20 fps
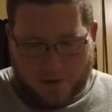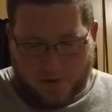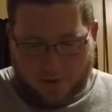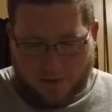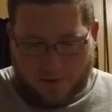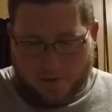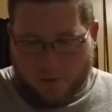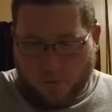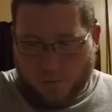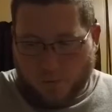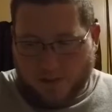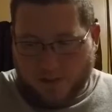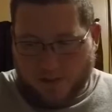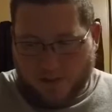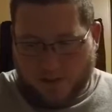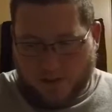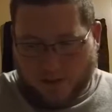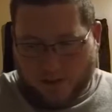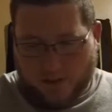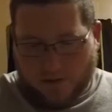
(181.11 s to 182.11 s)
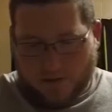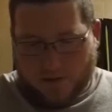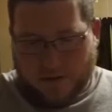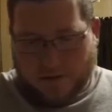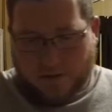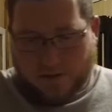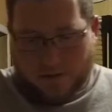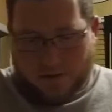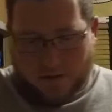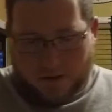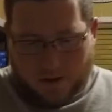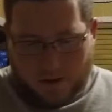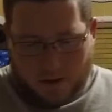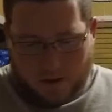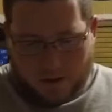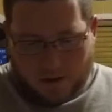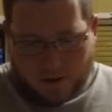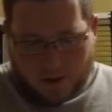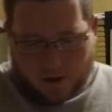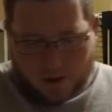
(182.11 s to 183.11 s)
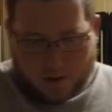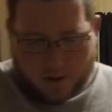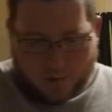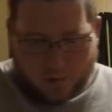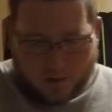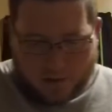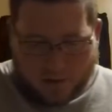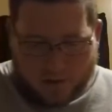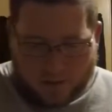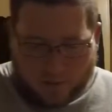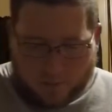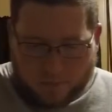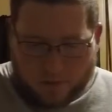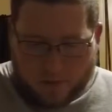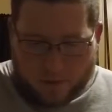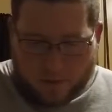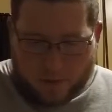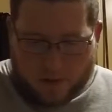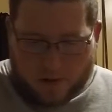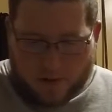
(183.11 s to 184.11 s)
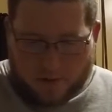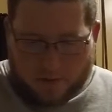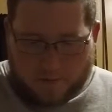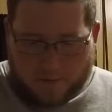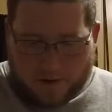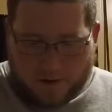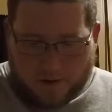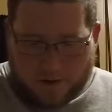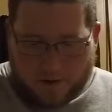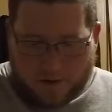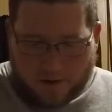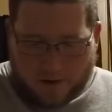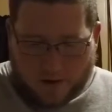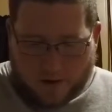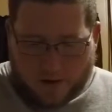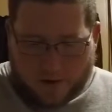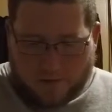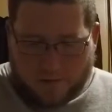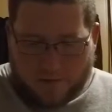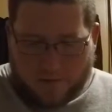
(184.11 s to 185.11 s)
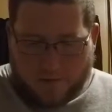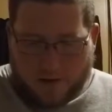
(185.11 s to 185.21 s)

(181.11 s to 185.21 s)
This winch series with a Pro Qualifier